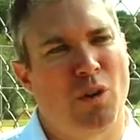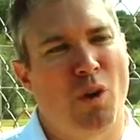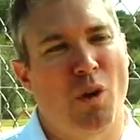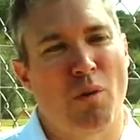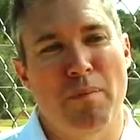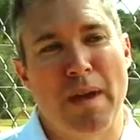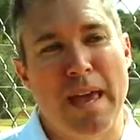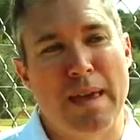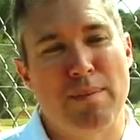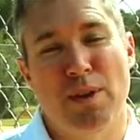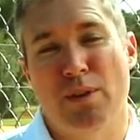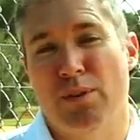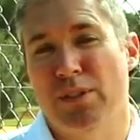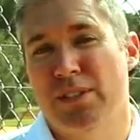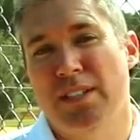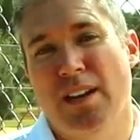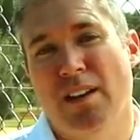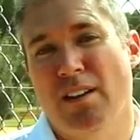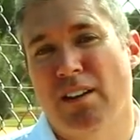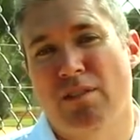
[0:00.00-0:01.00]
Or maybe it
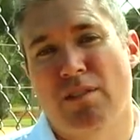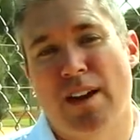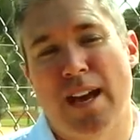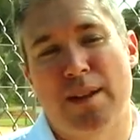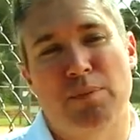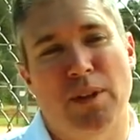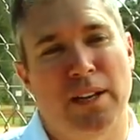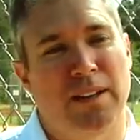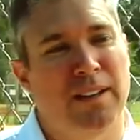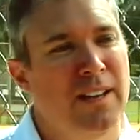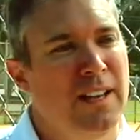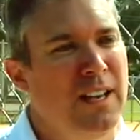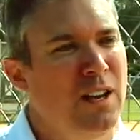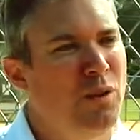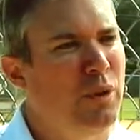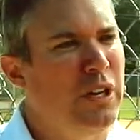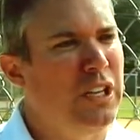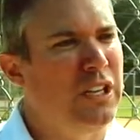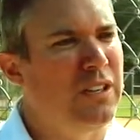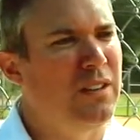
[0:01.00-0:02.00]
was Derek Redmond
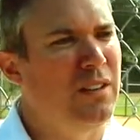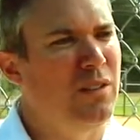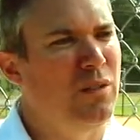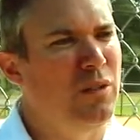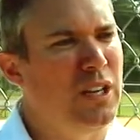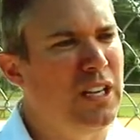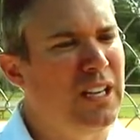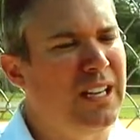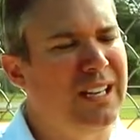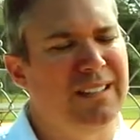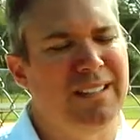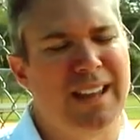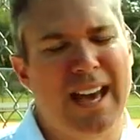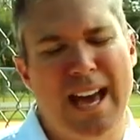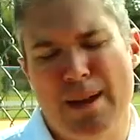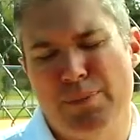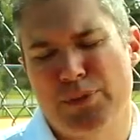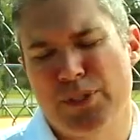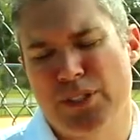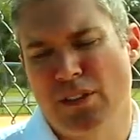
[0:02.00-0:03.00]
when he
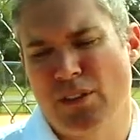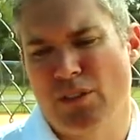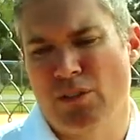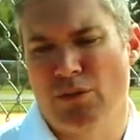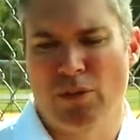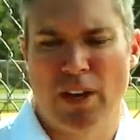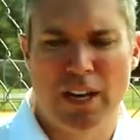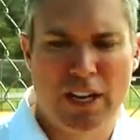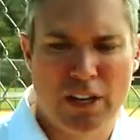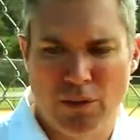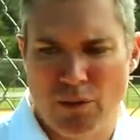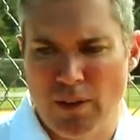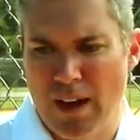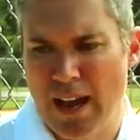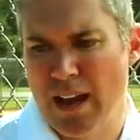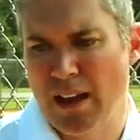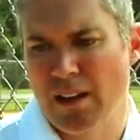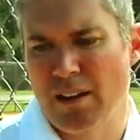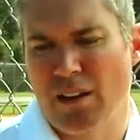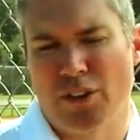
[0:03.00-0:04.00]
collapsed running
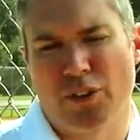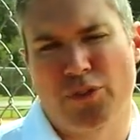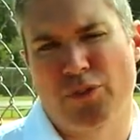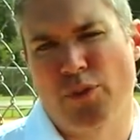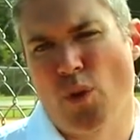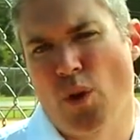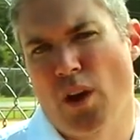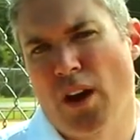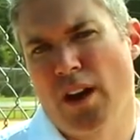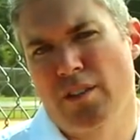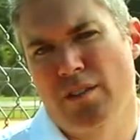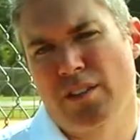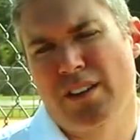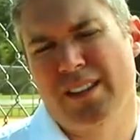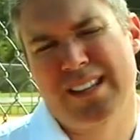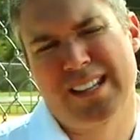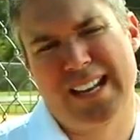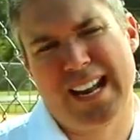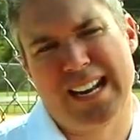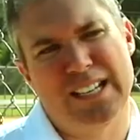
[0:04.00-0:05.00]
around on the 400
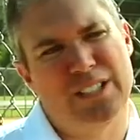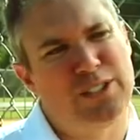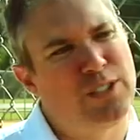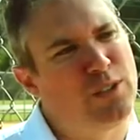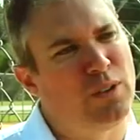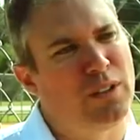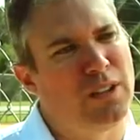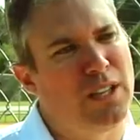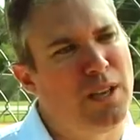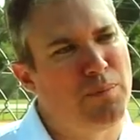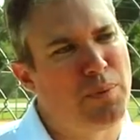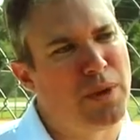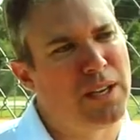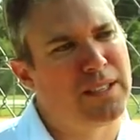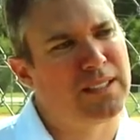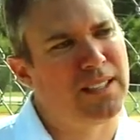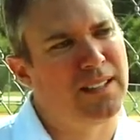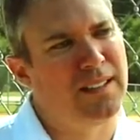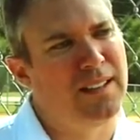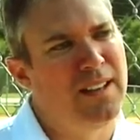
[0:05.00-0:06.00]
in the '92
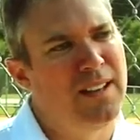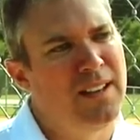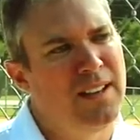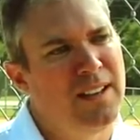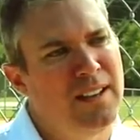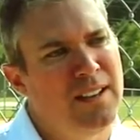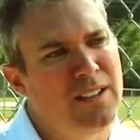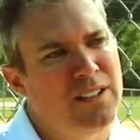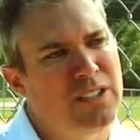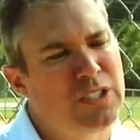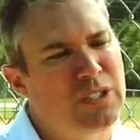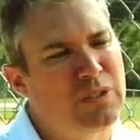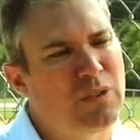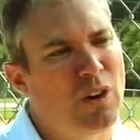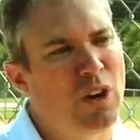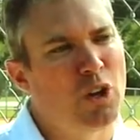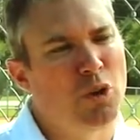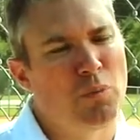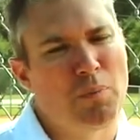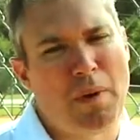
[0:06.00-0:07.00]
Olympics and
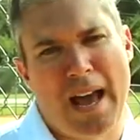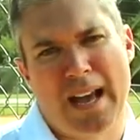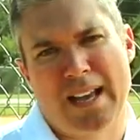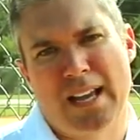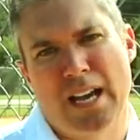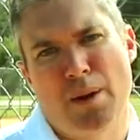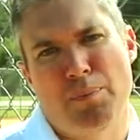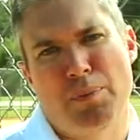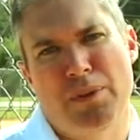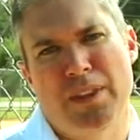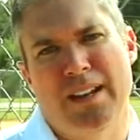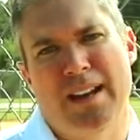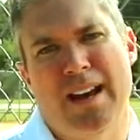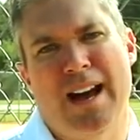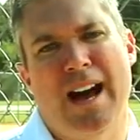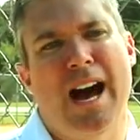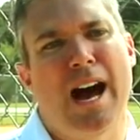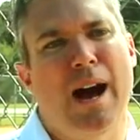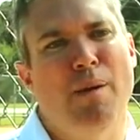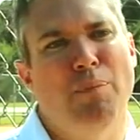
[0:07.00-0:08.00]
struggled back up and then
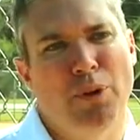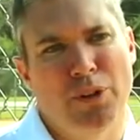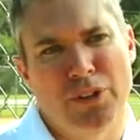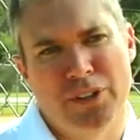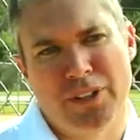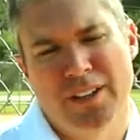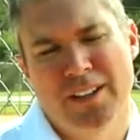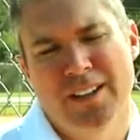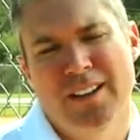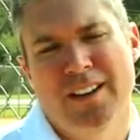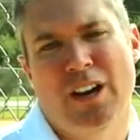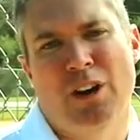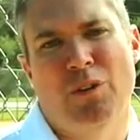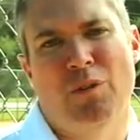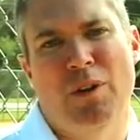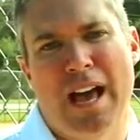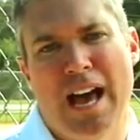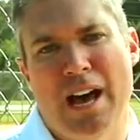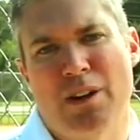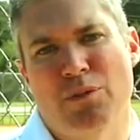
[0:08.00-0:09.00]
hobbled
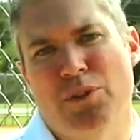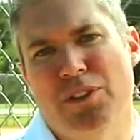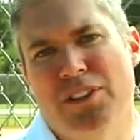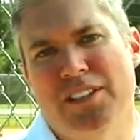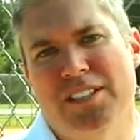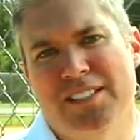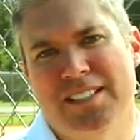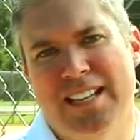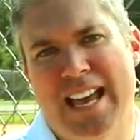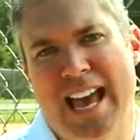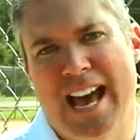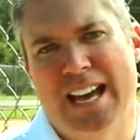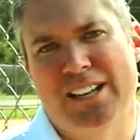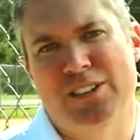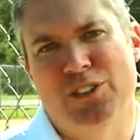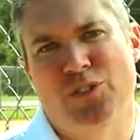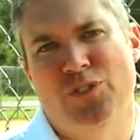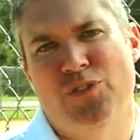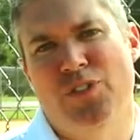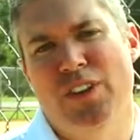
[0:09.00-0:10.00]
around with his dad
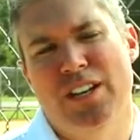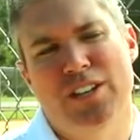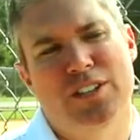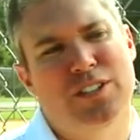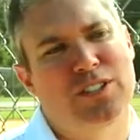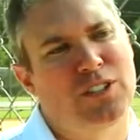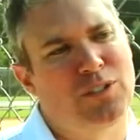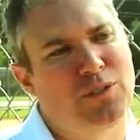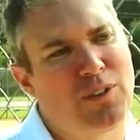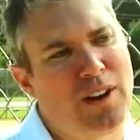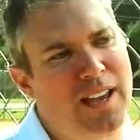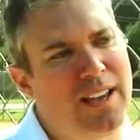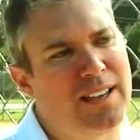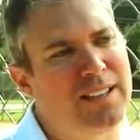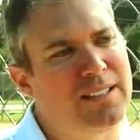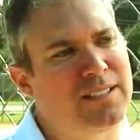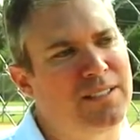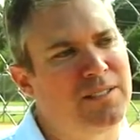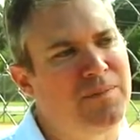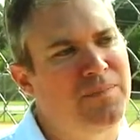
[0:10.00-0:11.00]
to finish the
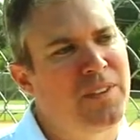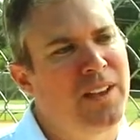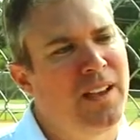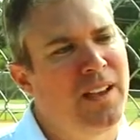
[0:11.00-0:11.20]
race.